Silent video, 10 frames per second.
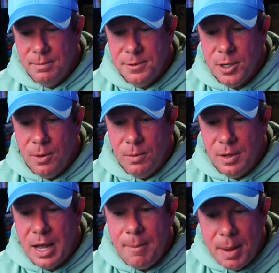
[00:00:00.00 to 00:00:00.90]
So
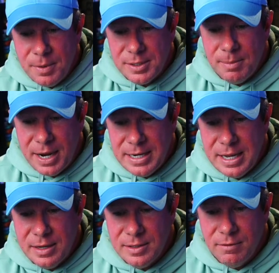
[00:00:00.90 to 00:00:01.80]
come up with some
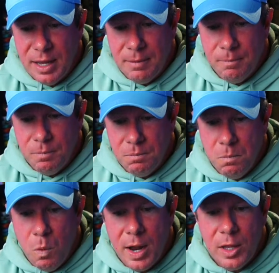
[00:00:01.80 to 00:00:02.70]
ideas of like
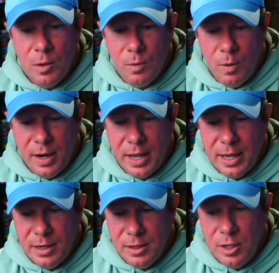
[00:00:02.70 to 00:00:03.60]
what you would want to
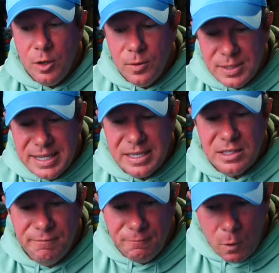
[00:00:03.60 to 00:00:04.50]
kind of use
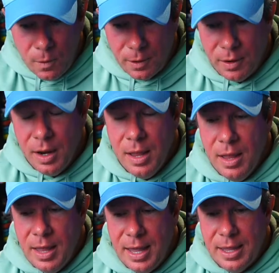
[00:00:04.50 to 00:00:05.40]
this for.
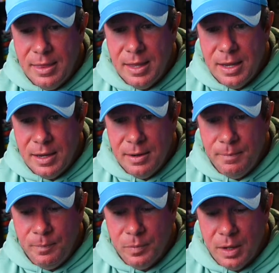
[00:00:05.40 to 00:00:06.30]
And
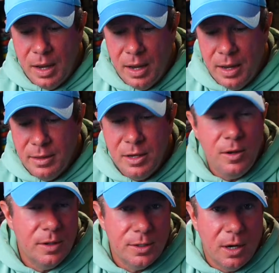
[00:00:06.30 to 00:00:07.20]
then
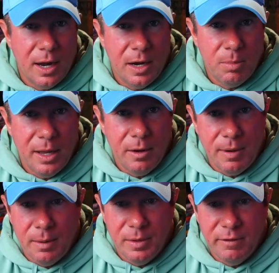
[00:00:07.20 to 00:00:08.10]
you can start kind of playing
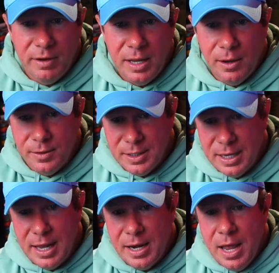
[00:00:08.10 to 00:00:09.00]
around with the videos. And
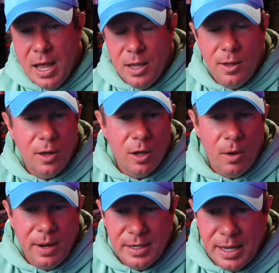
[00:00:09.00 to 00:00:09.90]
again, you could
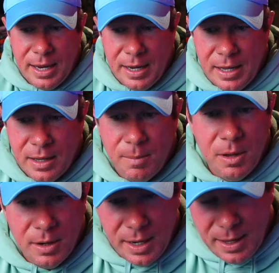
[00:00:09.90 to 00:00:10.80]
go into any
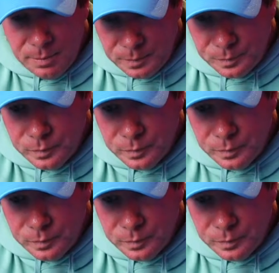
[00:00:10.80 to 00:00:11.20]
community